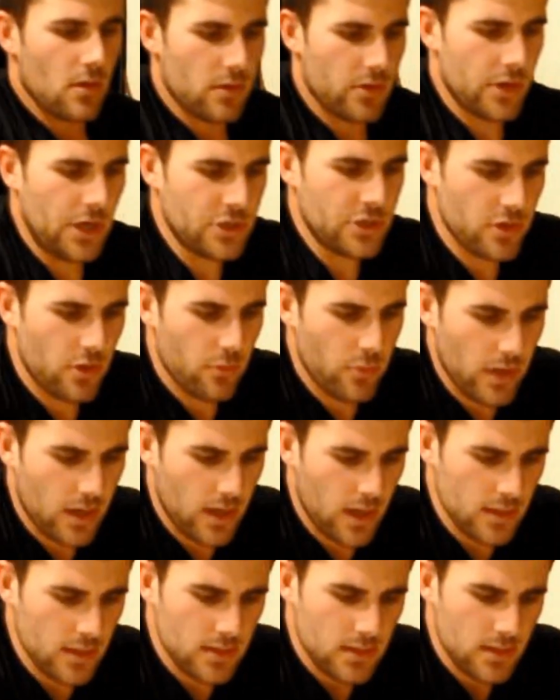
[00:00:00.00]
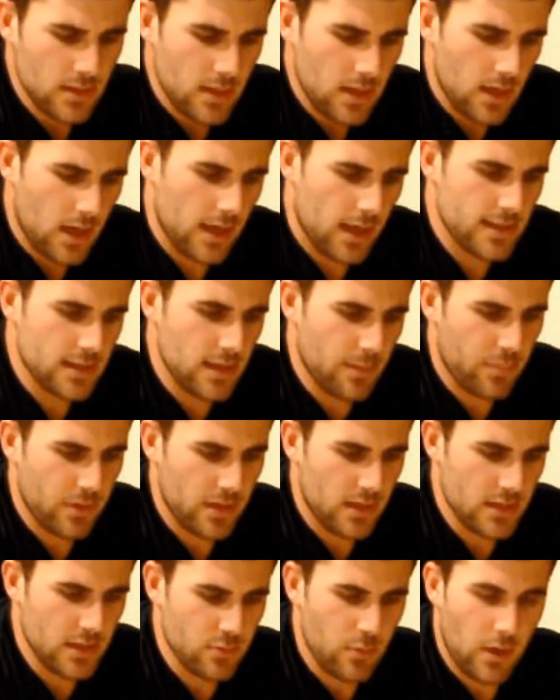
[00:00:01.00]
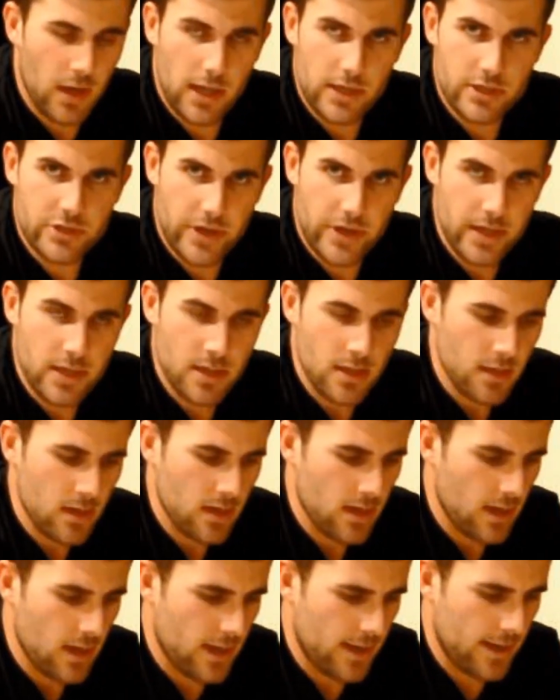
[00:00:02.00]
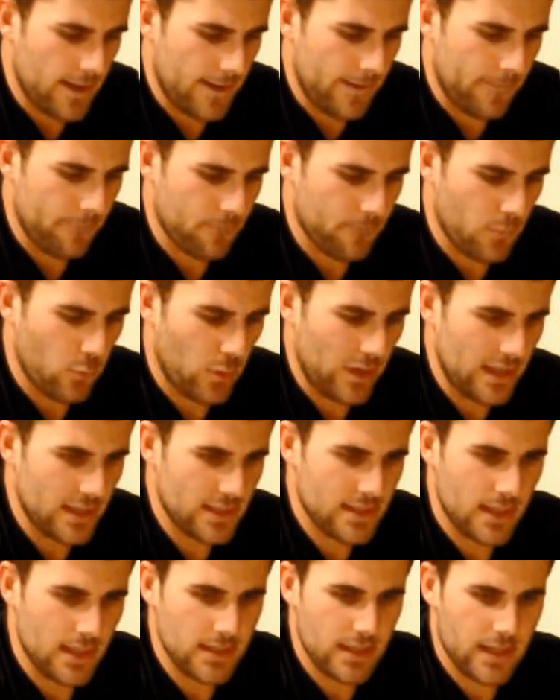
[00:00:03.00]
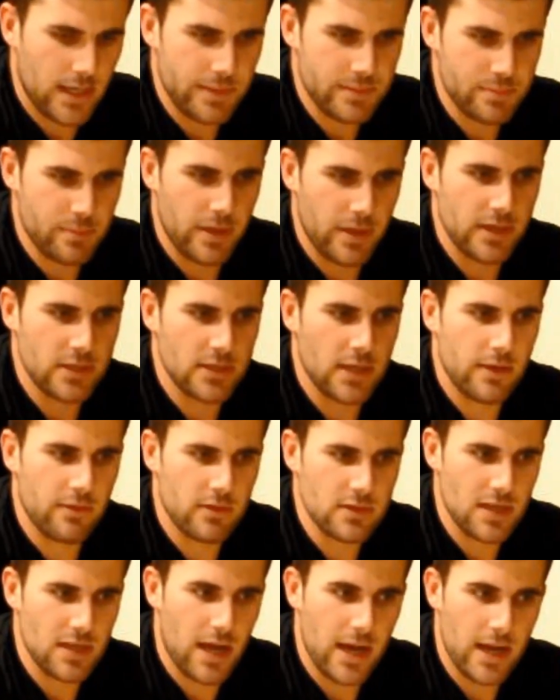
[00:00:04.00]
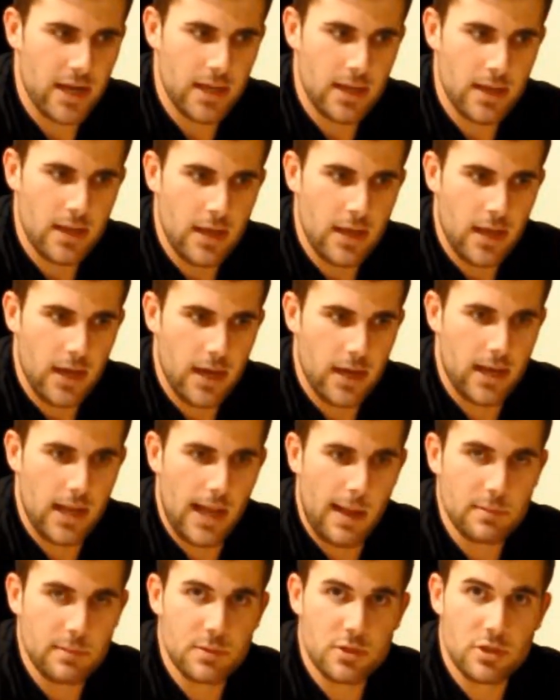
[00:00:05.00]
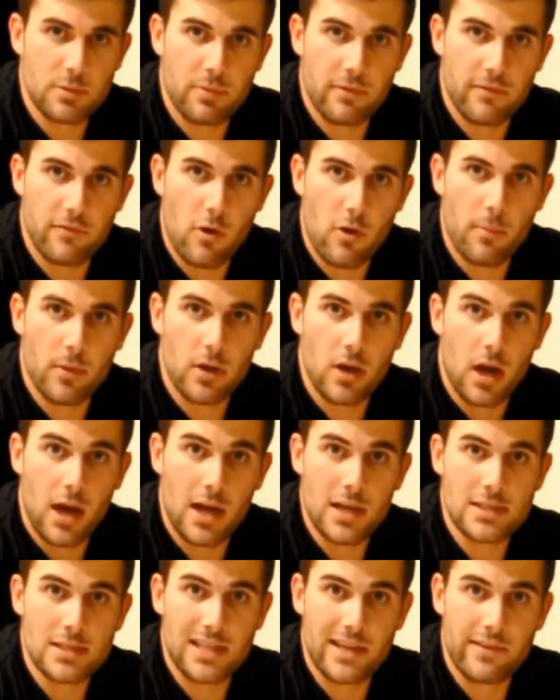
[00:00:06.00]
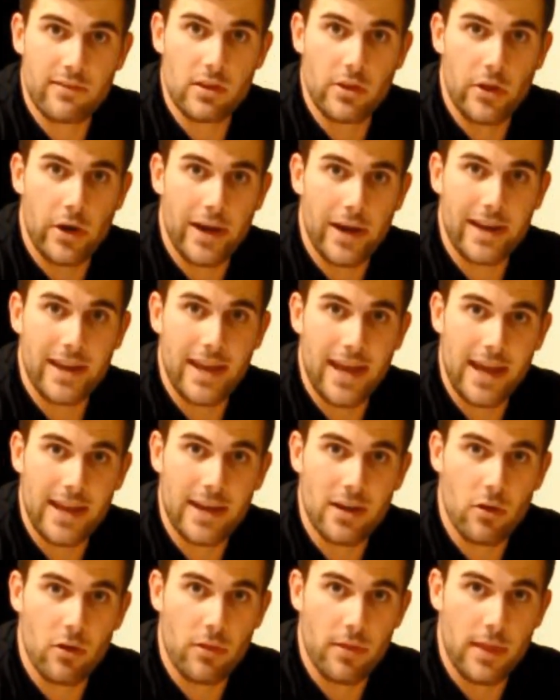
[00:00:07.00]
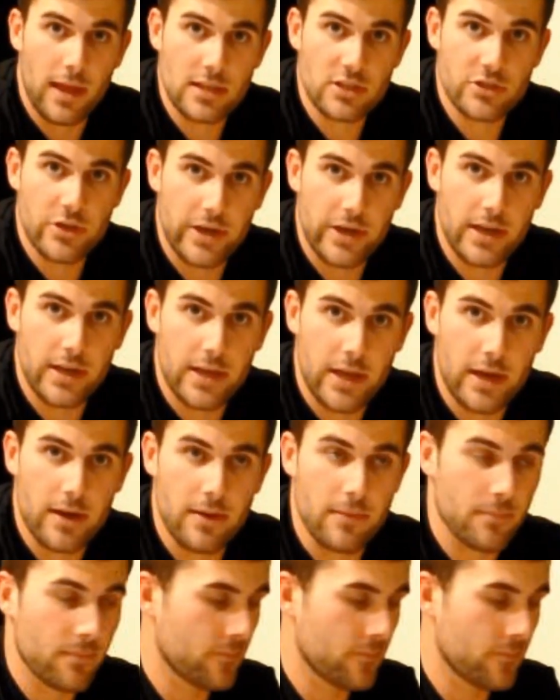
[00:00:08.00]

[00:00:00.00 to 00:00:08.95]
The intro workouts, I sip on this while I train. Um, what this does, it keeps my energy levels high and it helps me to perform on the highest level that I can on that training day.